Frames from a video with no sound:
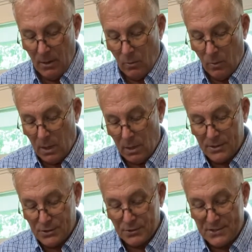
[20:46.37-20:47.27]
Well,
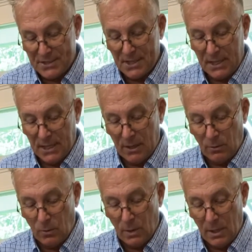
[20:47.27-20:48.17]
as you'll see, it
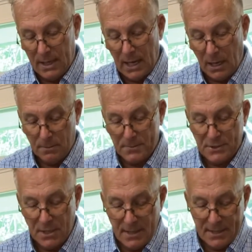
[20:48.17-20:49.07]
really
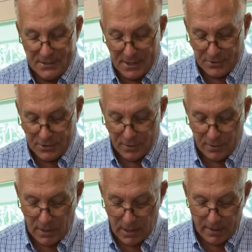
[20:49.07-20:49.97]
helps
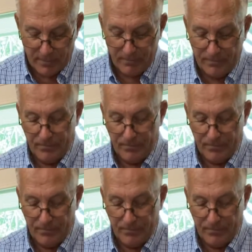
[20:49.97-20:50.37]
to